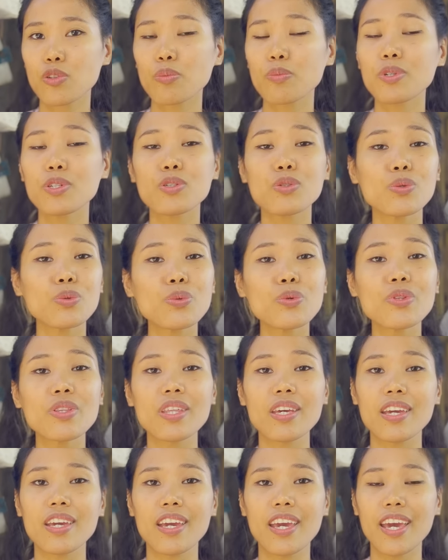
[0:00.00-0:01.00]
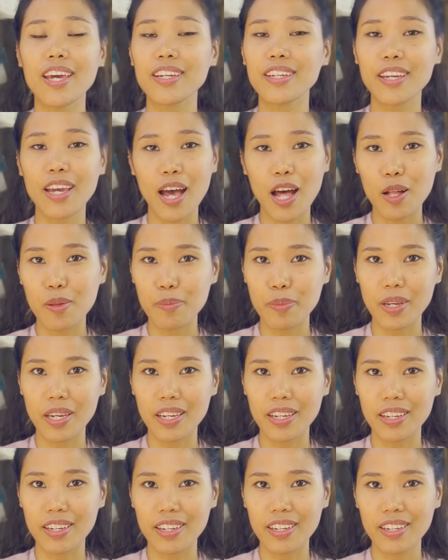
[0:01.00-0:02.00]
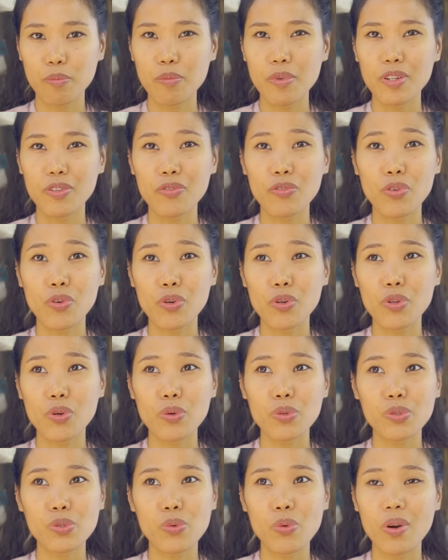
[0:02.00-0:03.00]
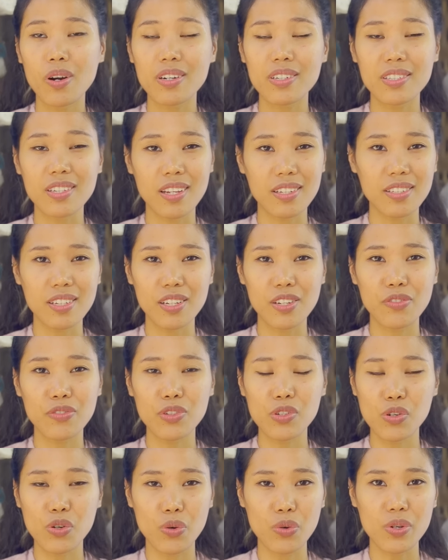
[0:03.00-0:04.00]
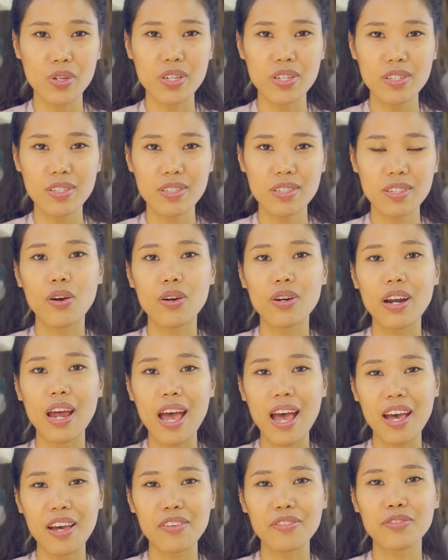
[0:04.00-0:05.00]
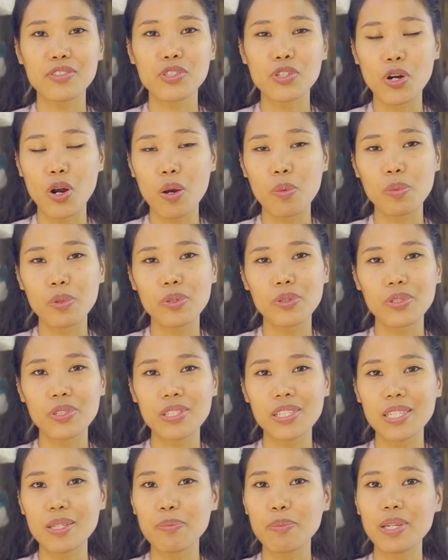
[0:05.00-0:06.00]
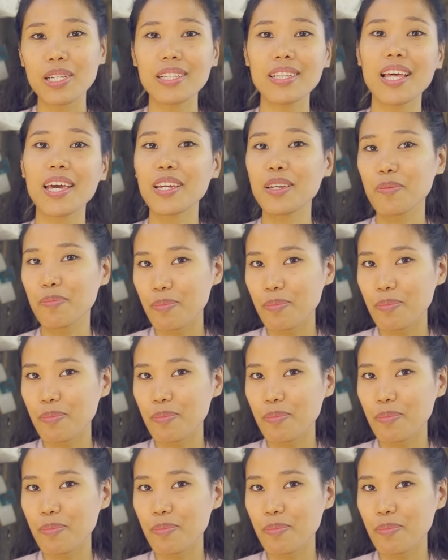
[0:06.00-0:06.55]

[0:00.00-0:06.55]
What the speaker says: to be soothing and calming. But for those who are sensitive to noise or have trouble sleeping like